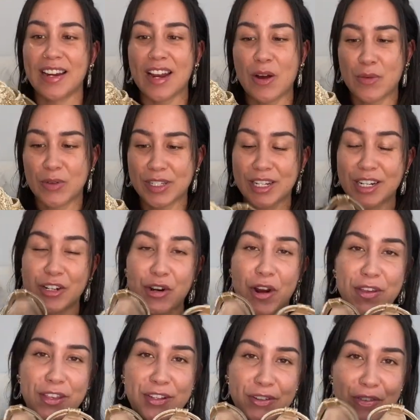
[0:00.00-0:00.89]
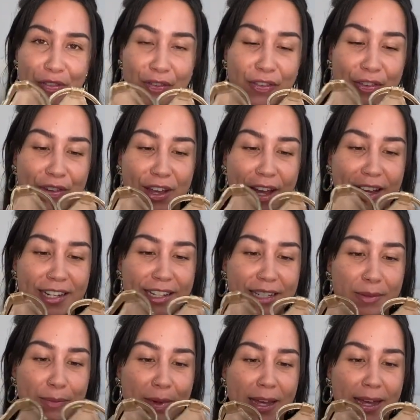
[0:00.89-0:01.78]
I was gonna try these on for you guys,
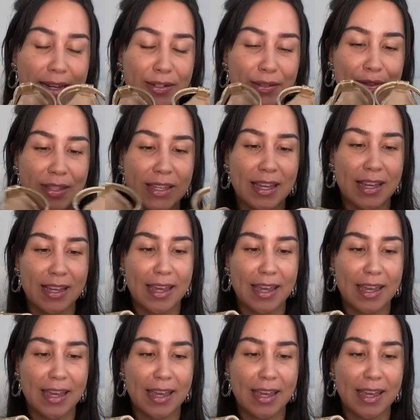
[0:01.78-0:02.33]
but I don't think I